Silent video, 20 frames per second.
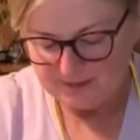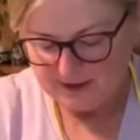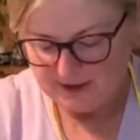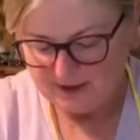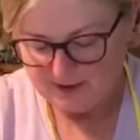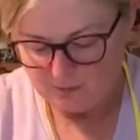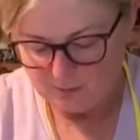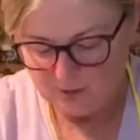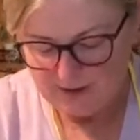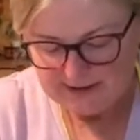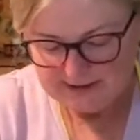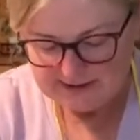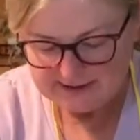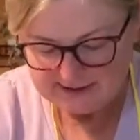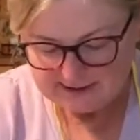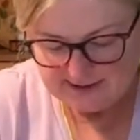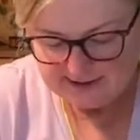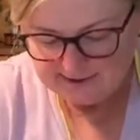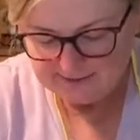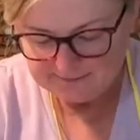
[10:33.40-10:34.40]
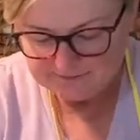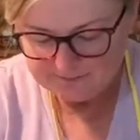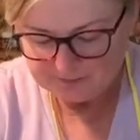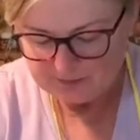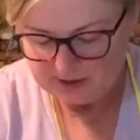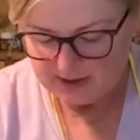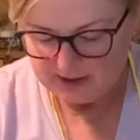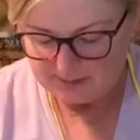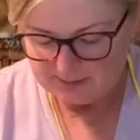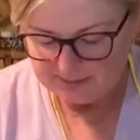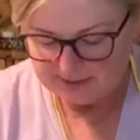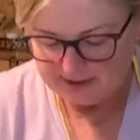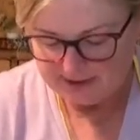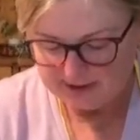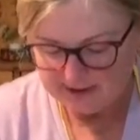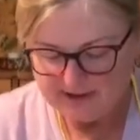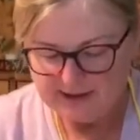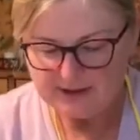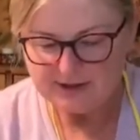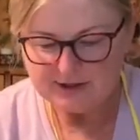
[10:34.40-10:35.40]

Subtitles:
And once I'm done